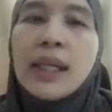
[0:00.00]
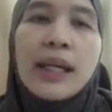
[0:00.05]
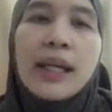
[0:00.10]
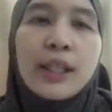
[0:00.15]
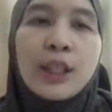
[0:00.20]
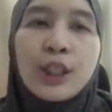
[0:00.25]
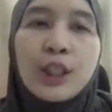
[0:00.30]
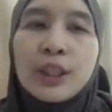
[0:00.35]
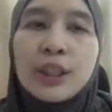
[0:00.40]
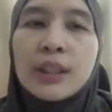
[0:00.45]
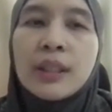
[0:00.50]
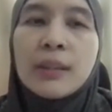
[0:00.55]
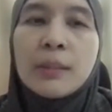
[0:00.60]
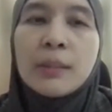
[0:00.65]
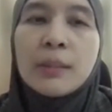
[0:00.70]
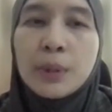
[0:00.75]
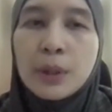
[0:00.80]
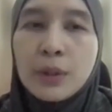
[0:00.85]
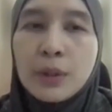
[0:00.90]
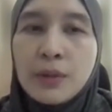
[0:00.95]
actually
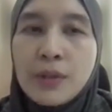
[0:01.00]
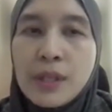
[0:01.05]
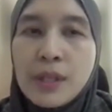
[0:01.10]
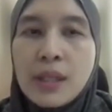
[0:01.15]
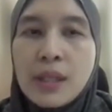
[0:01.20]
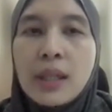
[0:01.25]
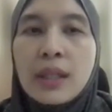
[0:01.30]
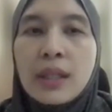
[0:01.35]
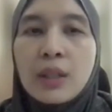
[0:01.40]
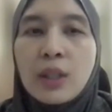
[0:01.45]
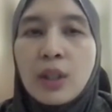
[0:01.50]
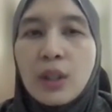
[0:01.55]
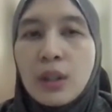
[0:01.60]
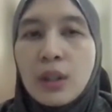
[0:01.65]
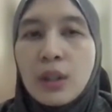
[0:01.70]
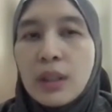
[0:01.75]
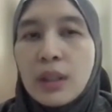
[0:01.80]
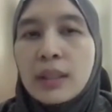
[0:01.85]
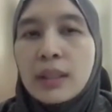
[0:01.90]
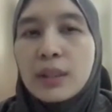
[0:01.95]
improves
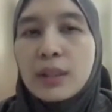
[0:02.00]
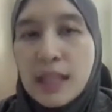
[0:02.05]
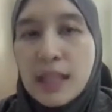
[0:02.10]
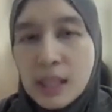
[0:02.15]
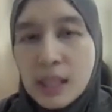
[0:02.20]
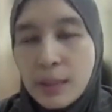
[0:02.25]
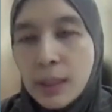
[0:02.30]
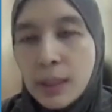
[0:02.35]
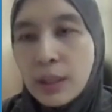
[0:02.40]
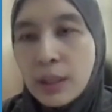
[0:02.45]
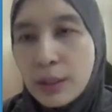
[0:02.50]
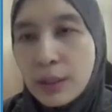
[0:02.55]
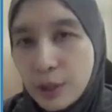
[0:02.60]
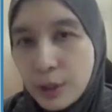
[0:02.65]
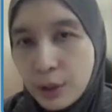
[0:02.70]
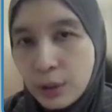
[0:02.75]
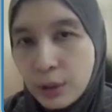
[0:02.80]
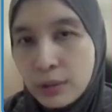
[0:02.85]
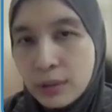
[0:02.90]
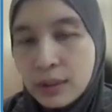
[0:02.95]
your glycemic
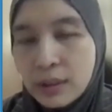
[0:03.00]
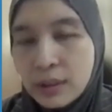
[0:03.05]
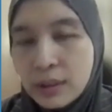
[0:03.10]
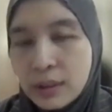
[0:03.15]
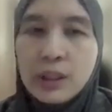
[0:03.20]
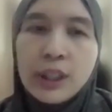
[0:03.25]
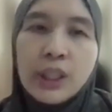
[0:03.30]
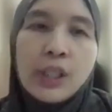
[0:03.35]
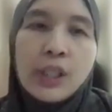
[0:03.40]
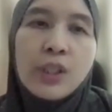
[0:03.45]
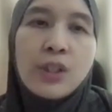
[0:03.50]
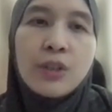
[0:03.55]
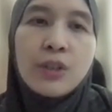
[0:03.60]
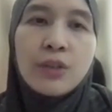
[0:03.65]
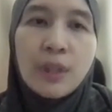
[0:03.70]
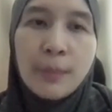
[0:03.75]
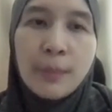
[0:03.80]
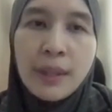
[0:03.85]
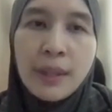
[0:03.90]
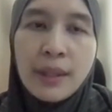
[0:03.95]
control, not just during
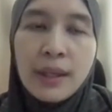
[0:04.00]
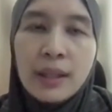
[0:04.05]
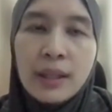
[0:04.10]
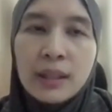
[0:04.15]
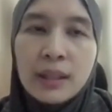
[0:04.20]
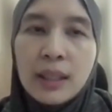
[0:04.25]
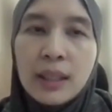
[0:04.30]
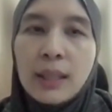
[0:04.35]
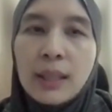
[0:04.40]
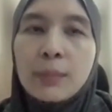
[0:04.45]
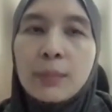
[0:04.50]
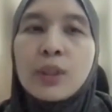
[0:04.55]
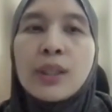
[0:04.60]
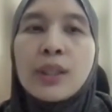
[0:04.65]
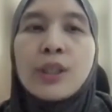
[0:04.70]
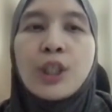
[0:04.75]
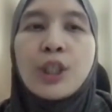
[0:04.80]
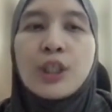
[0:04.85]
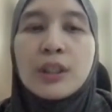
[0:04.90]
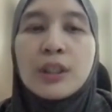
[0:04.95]
Ramadan,
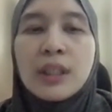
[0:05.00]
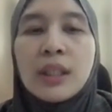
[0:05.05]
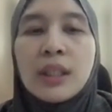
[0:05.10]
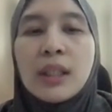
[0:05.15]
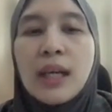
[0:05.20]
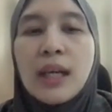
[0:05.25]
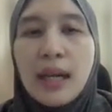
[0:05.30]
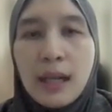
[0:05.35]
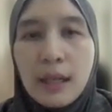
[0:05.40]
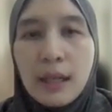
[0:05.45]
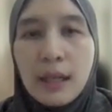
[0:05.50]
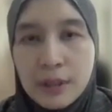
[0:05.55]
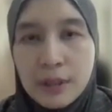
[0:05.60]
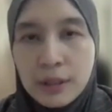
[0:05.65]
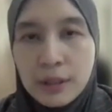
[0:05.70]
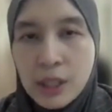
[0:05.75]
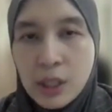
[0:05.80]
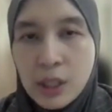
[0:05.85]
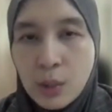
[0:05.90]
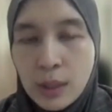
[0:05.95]
potentially
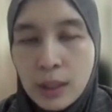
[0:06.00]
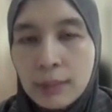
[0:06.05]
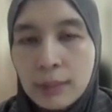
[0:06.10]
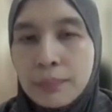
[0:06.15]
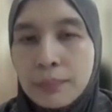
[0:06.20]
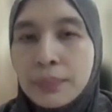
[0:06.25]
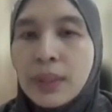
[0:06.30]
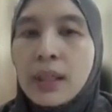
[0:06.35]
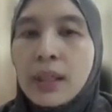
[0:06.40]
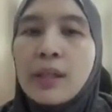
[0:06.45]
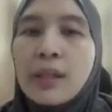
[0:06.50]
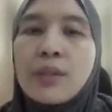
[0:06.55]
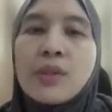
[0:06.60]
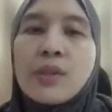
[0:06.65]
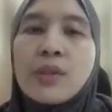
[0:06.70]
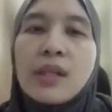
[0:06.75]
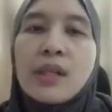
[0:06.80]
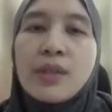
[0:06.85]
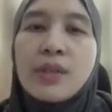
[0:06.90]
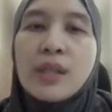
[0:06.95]
after as well. It
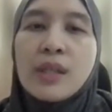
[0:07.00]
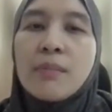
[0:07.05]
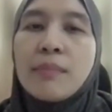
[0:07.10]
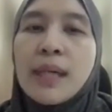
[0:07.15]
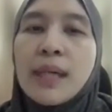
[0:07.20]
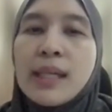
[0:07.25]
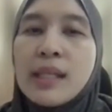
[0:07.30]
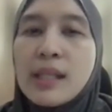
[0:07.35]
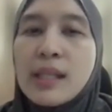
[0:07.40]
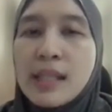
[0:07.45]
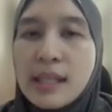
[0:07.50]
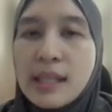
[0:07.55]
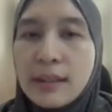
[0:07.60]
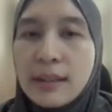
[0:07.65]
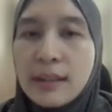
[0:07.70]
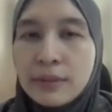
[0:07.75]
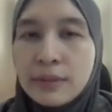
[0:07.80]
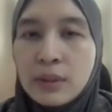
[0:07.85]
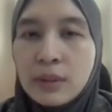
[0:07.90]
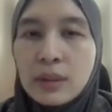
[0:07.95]
results in better
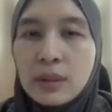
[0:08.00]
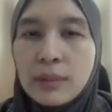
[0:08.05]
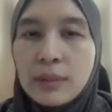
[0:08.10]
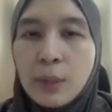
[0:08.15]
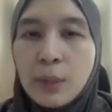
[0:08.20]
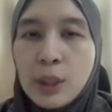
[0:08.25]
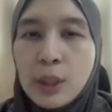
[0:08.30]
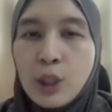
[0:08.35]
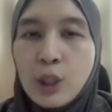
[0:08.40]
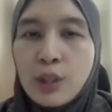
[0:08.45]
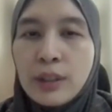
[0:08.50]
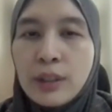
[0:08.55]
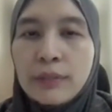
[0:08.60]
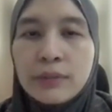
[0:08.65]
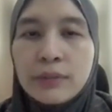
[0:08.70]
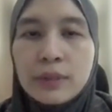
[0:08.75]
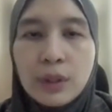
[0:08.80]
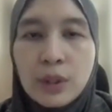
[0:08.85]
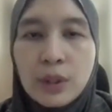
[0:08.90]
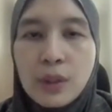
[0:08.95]
self-monitoring of
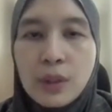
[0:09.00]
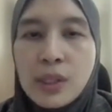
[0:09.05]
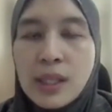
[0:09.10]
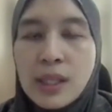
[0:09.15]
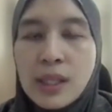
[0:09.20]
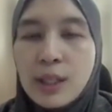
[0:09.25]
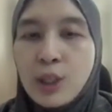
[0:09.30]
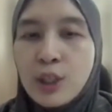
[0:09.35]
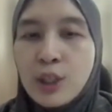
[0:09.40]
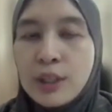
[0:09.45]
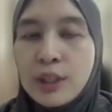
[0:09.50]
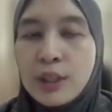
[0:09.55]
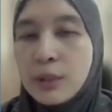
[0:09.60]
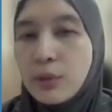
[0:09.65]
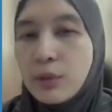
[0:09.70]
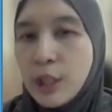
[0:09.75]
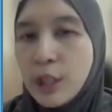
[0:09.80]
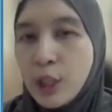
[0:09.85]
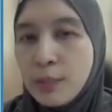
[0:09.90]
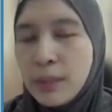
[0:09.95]
glucose and treatment
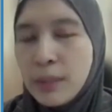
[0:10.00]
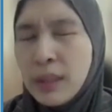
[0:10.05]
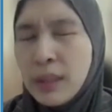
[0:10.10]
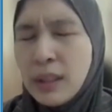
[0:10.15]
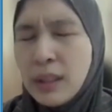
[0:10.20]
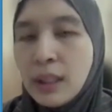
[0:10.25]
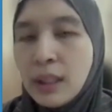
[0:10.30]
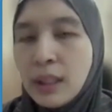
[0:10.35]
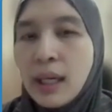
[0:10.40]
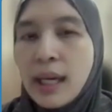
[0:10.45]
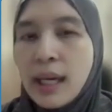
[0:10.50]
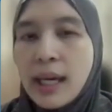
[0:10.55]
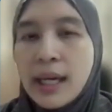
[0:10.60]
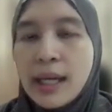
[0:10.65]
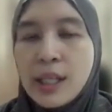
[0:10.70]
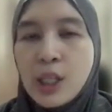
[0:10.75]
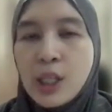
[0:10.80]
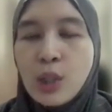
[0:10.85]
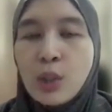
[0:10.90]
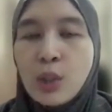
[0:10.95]
regimen,
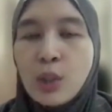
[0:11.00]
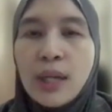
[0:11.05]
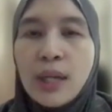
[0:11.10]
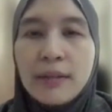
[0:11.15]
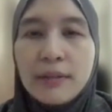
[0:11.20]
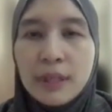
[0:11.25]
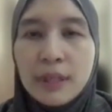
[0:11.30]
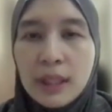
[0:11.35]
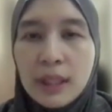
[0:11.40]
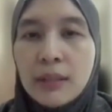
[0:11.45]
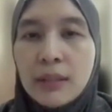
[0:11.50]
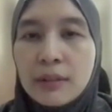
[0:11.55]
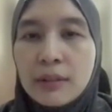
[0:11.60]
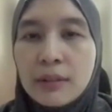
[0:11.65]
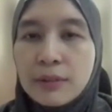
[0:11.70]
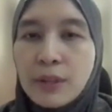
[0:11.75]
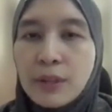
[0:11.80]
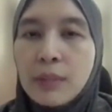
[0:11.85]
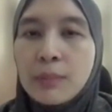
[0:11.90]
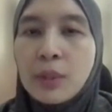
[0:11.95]
as you have heard
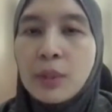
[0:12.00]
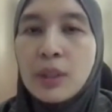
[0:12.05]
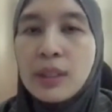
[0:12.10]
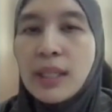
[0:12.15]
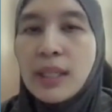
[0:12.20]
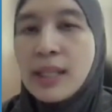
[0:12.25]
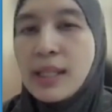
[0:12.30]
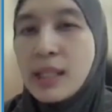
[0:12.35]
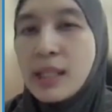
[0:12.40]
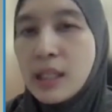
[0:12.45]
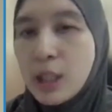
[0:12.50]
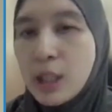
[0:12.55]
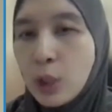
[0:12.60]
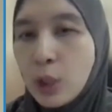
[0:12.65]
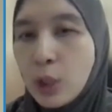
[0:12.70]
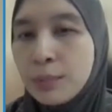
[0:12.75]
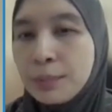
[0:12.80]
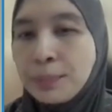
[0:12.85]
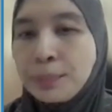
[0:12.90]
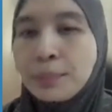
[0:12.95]
from Dr. Esther Yeo.